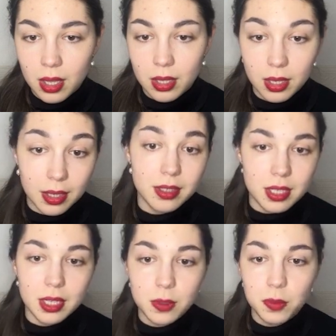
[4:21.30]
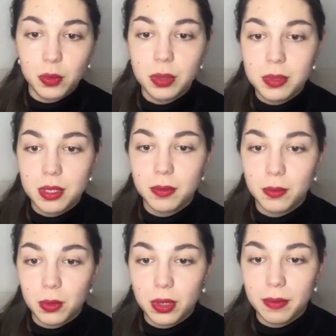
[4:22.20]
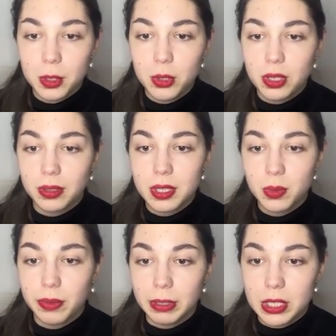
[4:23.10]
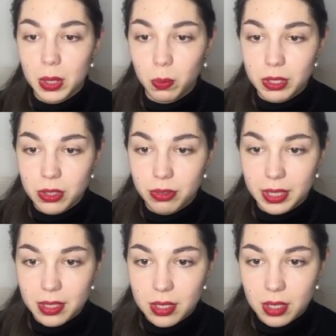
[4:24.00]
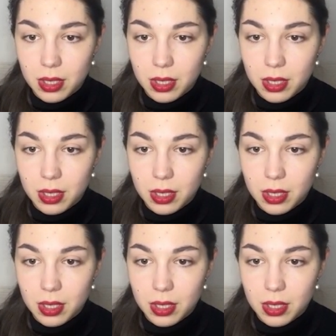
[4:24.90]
and it formed for 2 shoulders with a downward trend.